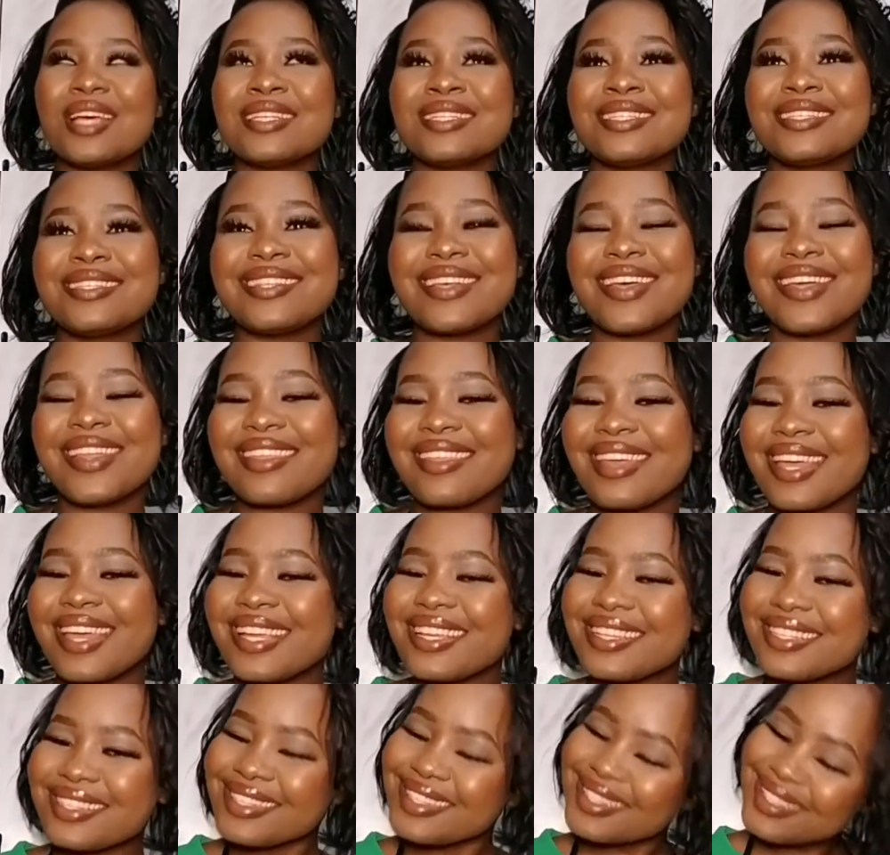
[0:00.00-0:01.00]
So
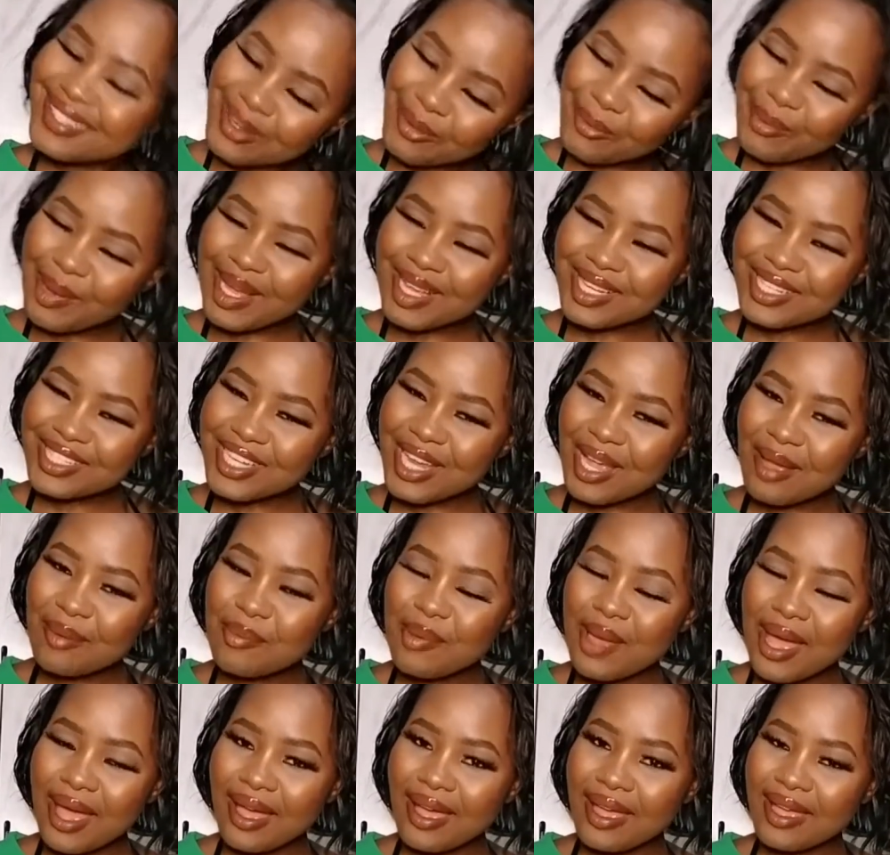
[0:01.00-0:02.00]
thank you so much,
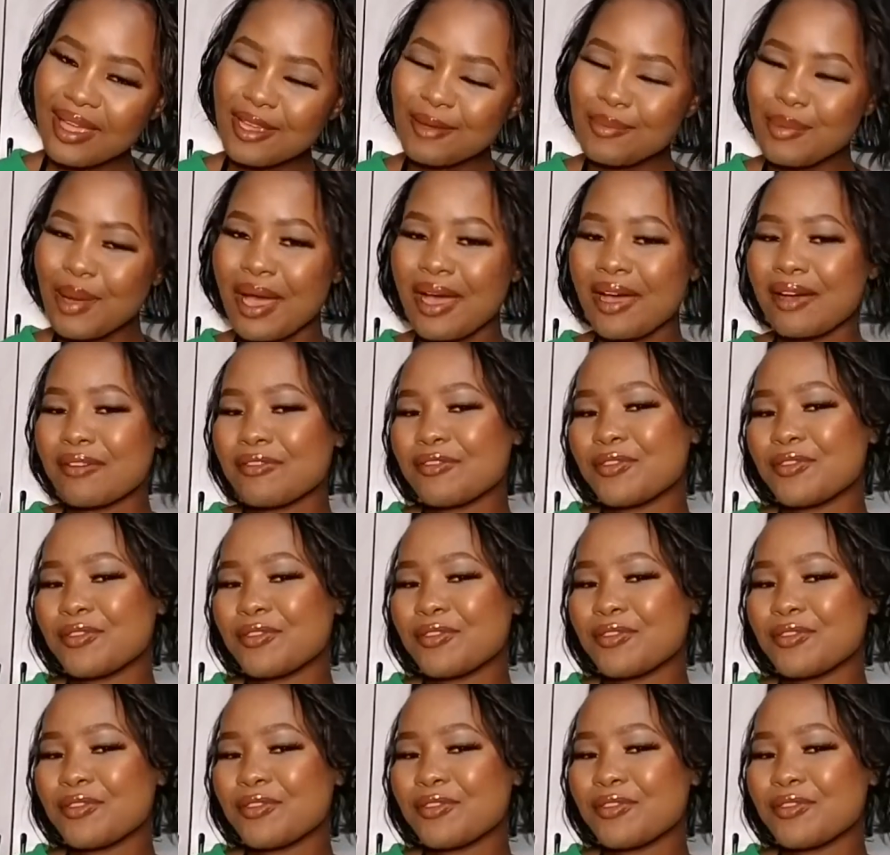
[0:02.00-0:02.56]
babe,